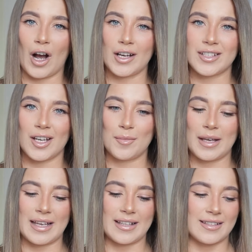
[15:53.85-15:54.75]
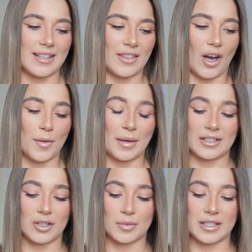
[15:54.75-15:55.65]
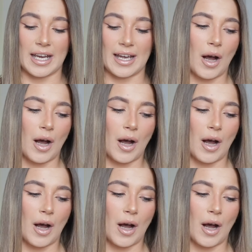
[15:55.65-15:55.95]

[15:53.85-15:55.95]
item is that I picked up today.